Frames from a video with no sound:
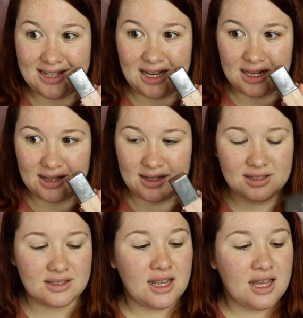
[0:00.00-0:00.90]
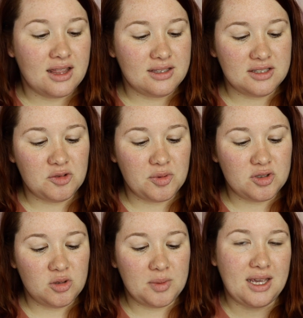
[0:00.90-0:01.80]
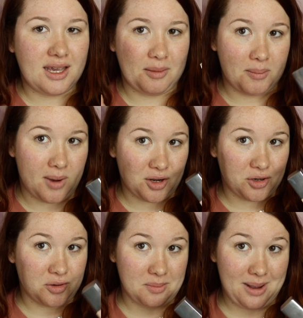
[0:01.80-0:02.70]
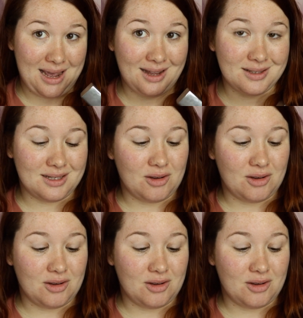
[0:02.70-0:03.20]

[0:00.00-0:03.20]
got this. This is supposed to be a modern matte.